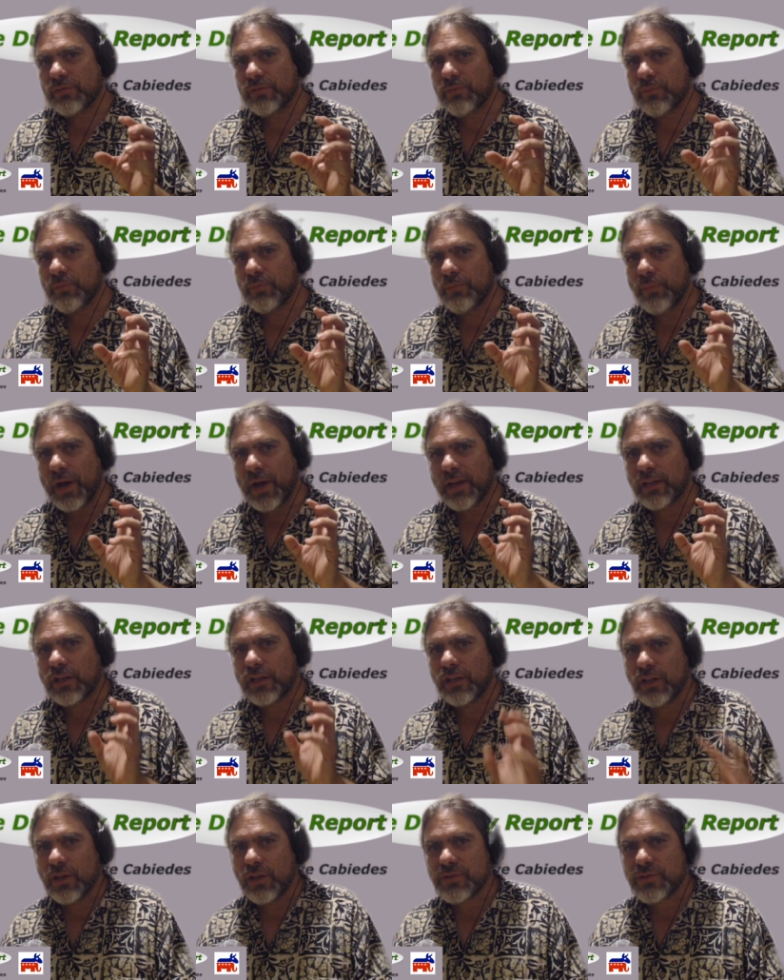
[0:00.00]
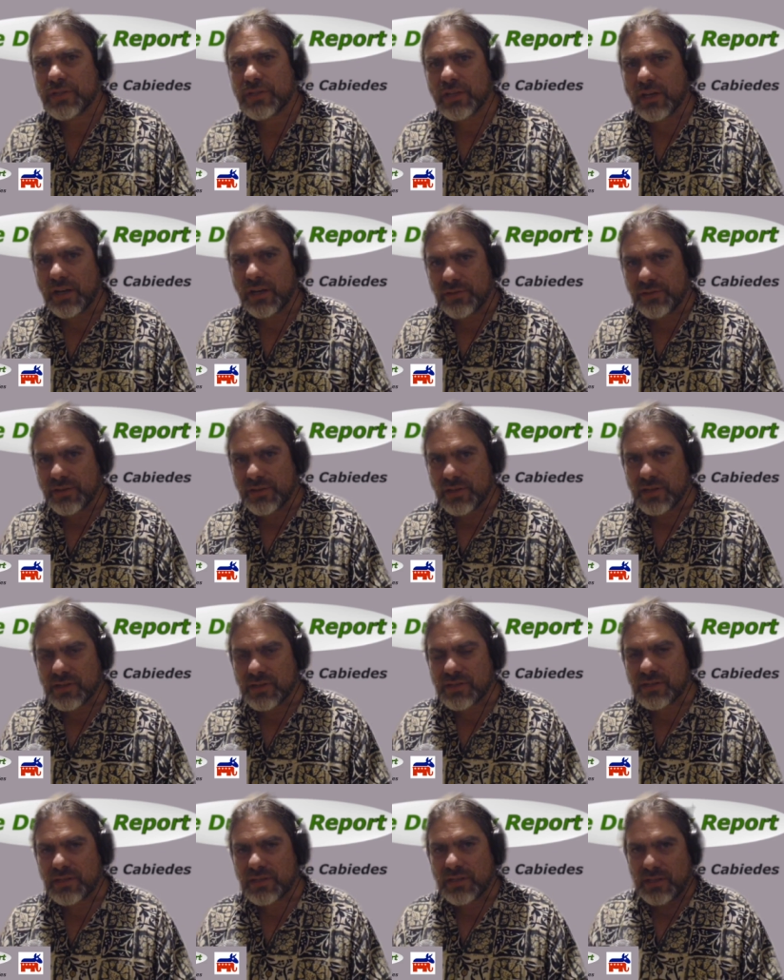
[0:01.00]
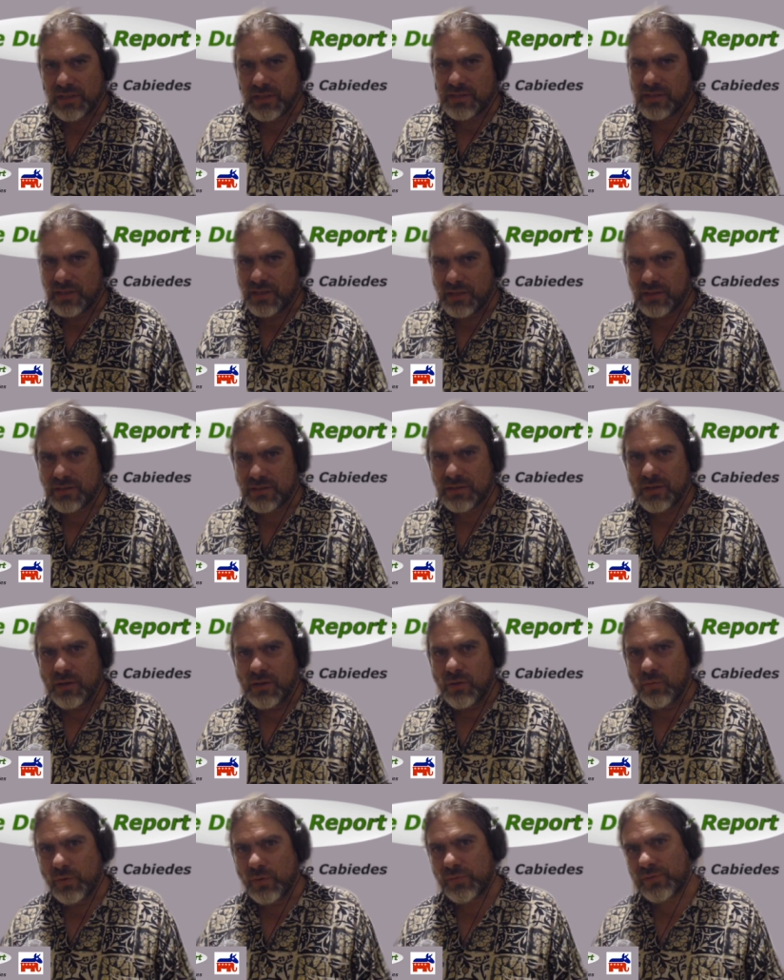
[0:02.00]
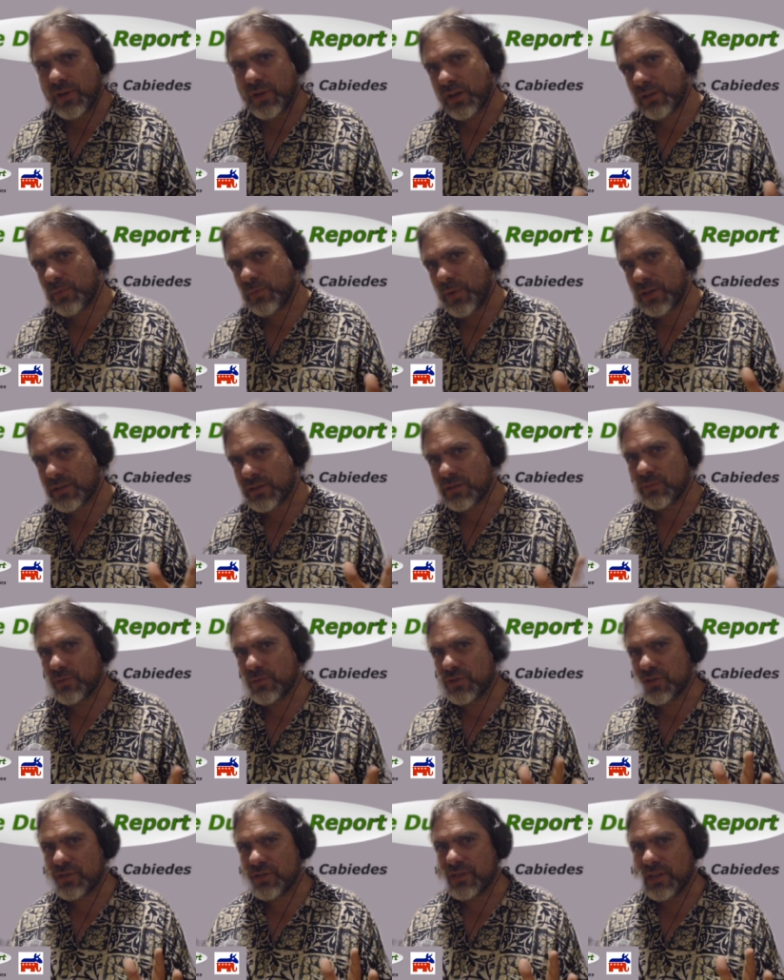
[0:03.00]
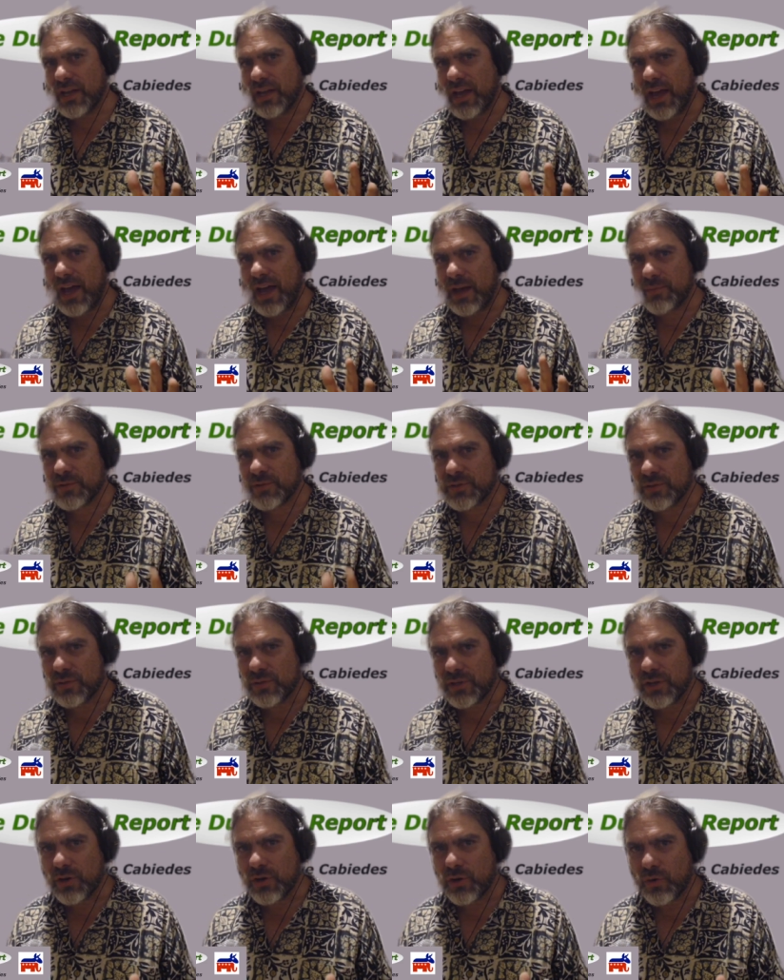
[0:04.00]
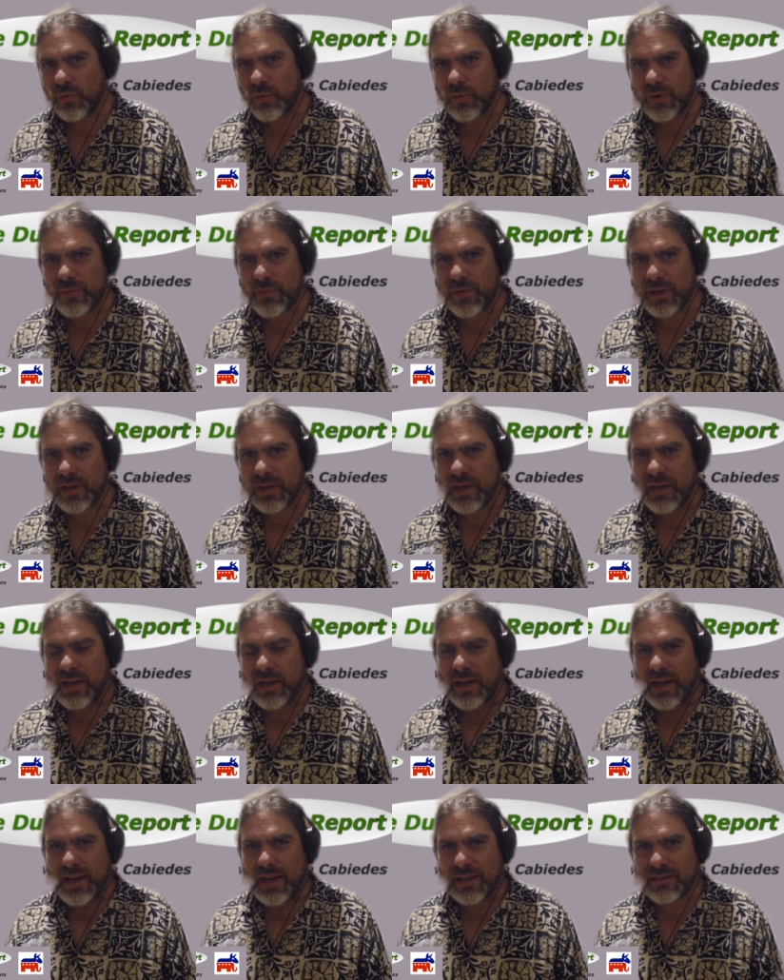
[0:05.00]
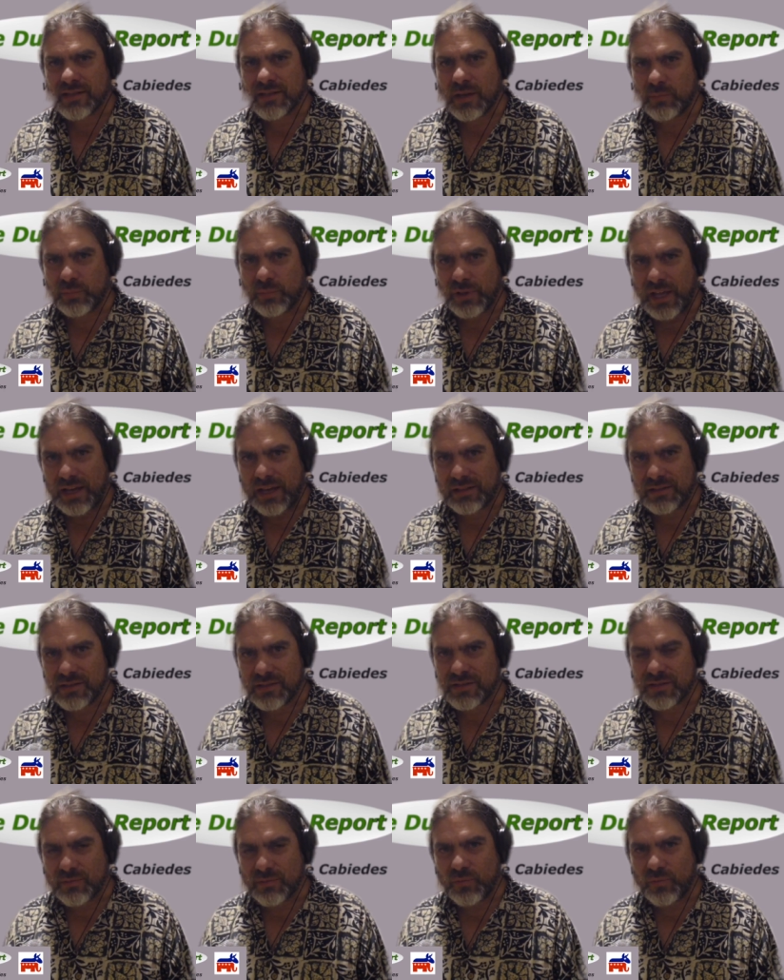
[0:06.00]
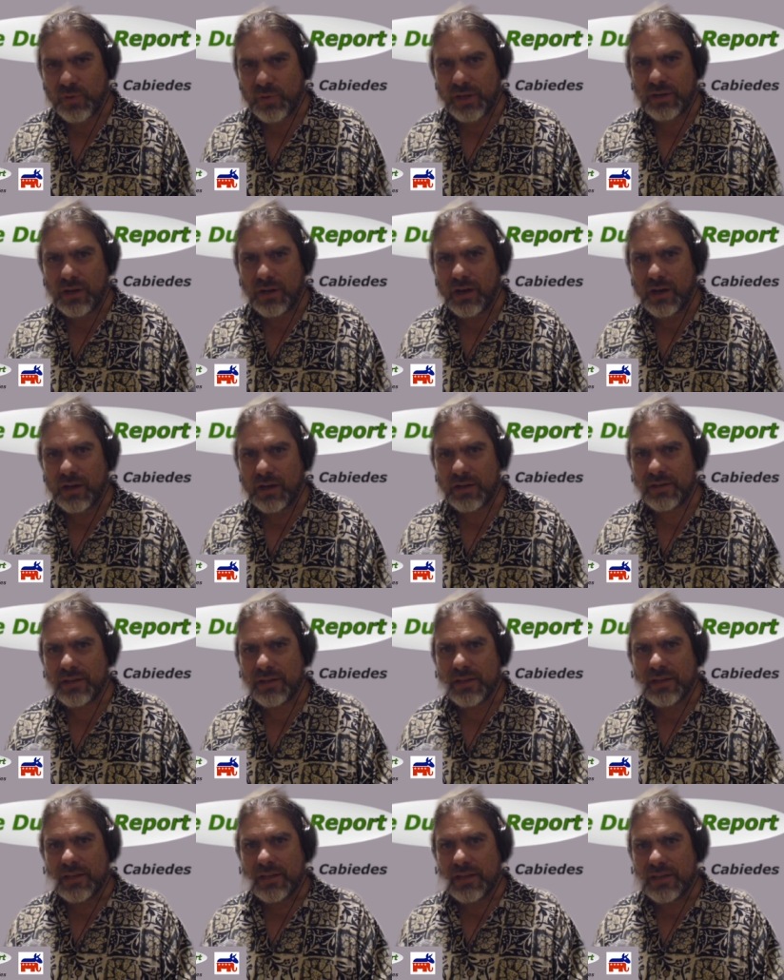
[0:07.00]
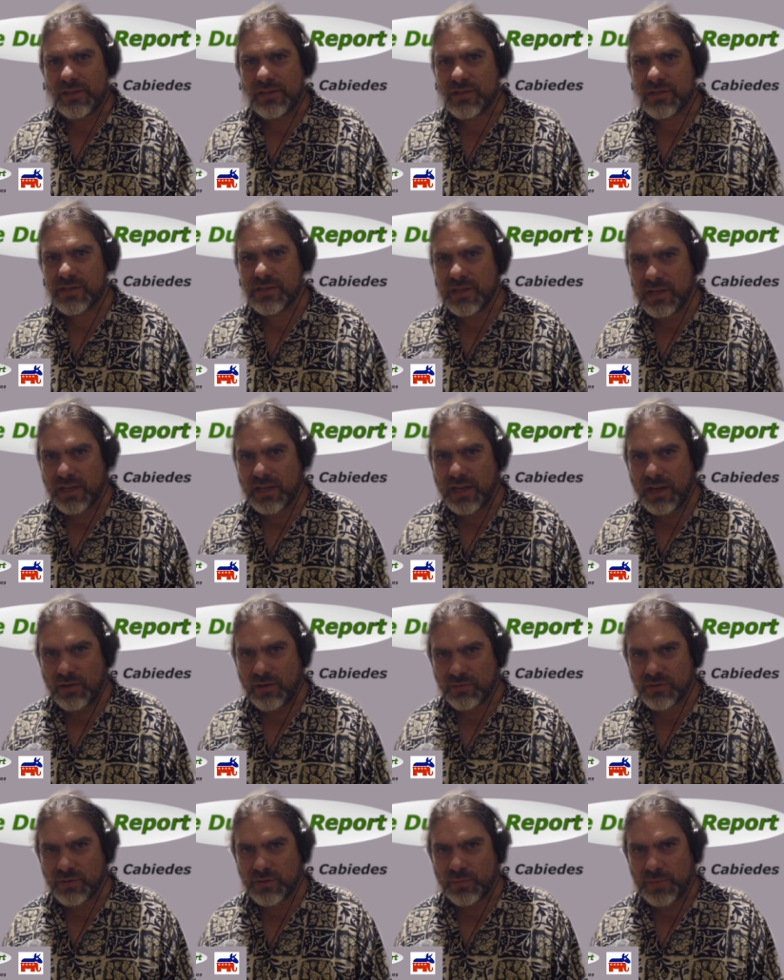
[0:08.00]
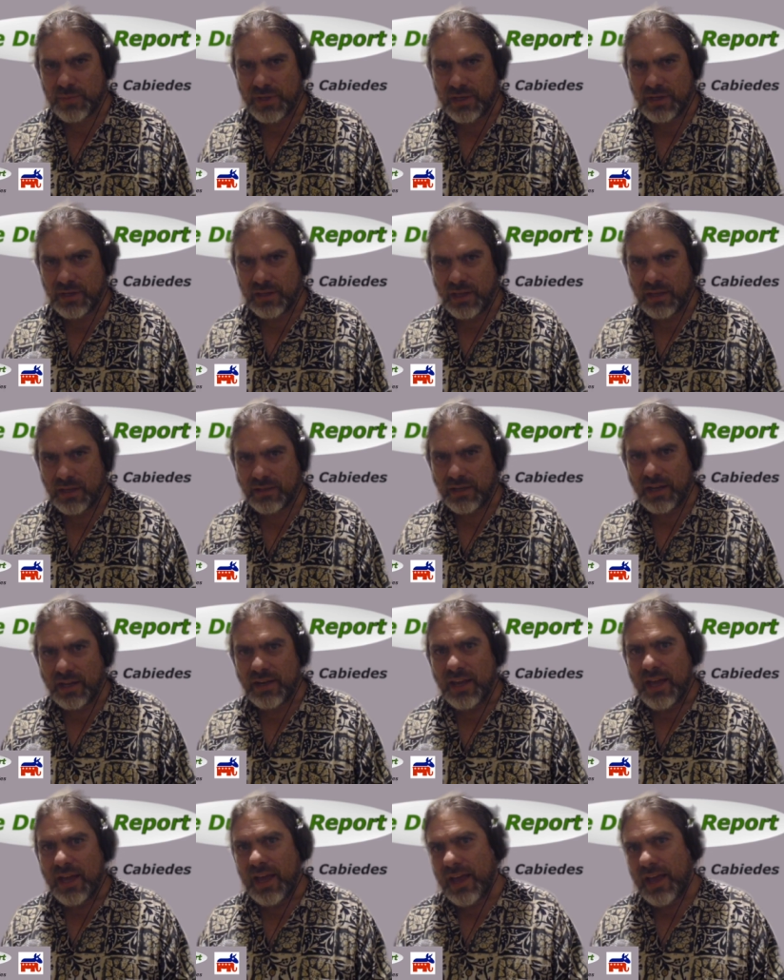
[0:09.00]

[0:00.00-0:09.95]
my closing on this is this: we've talked about some of just the absolutely horrific anti-blackness that went on in the city council meeting that night.